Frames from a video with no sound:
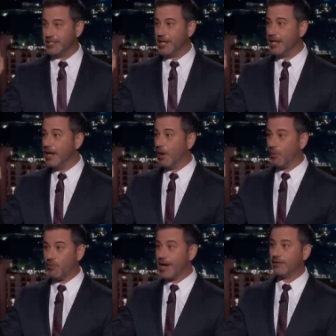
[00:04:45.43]
In a
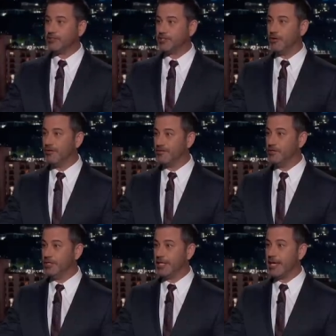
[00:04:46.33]
rare show of
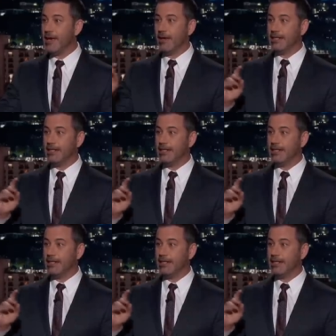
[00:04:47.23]
unity,